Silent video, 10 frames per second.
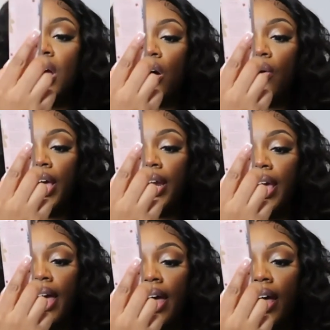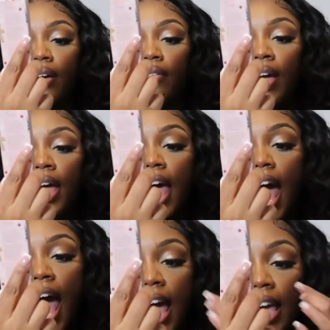Oh, and they have
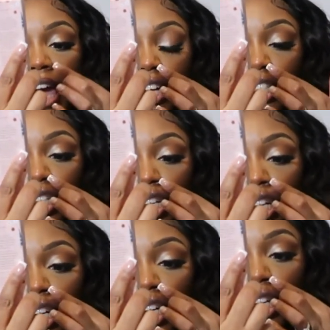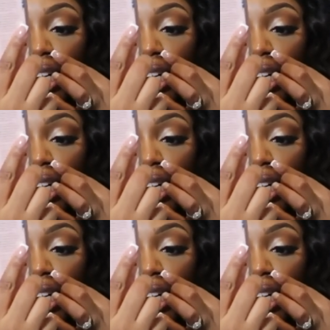eye catcher